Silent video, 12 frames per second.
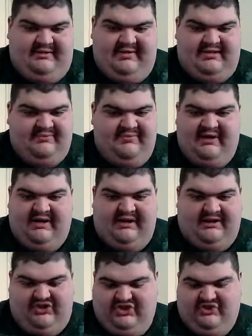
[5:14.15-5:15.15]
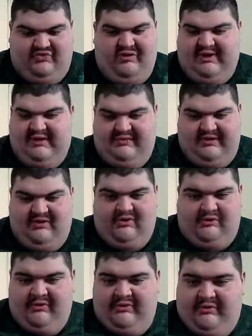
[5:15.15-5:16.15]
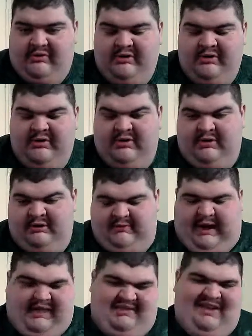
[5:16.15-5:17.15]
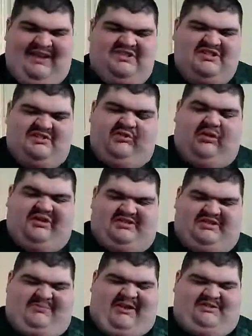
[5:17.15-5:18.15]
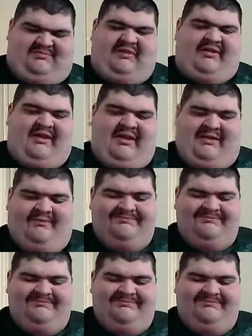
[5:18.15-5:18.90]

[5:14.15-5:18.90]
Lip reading: He's been on a streak like no other. I think he just lost this past Monday.